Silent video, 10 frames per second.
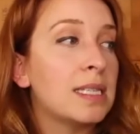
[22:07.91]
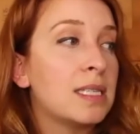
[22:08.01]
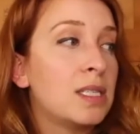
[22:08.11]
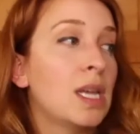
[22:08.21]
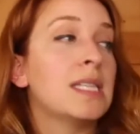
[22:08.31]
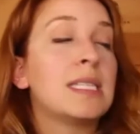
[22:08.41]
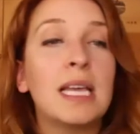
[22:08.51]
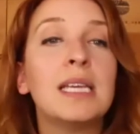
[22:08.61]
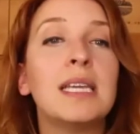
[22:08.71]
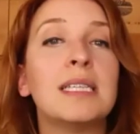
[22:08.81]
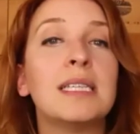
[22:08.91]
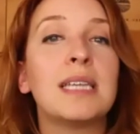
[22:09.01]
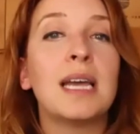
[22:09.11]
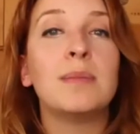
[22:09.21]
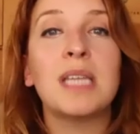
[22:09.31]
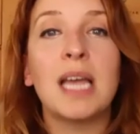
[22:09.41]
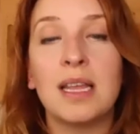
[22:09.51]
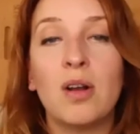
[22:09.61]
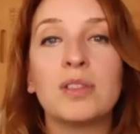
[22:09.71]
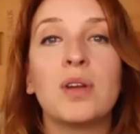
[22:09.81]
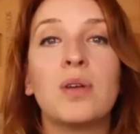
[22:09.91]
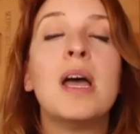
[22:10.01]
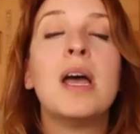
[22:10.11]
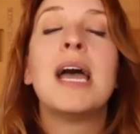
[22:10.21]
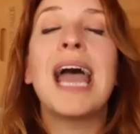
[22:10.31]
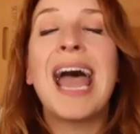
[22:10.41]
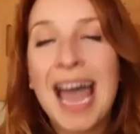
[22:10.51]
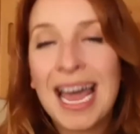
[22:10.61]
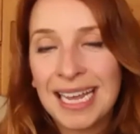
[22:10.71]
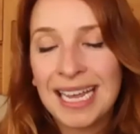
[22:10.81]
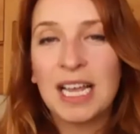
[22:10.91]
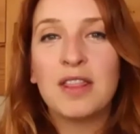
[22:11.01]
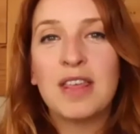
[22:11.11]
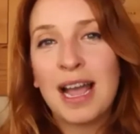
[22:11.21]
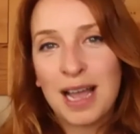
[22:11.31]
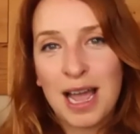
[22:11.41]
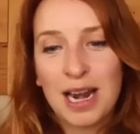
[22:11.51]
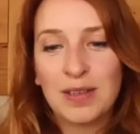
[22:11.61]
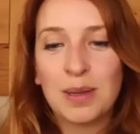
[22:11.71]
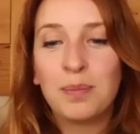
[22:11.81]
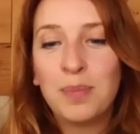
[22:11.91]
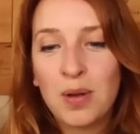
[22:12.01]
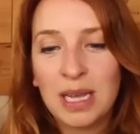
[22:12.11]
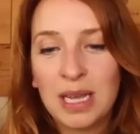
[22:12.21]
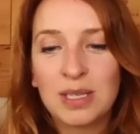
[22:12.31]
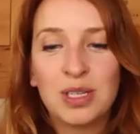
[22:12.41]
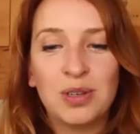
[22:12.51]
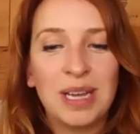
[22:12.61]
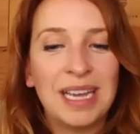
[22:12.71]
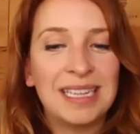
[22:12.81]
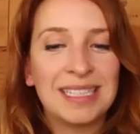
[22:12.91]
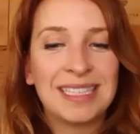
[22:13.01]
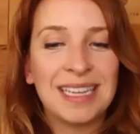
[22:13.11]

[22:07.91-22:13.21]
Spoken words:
it's killing the enzymes, and then also adding that kind of as a bonus to its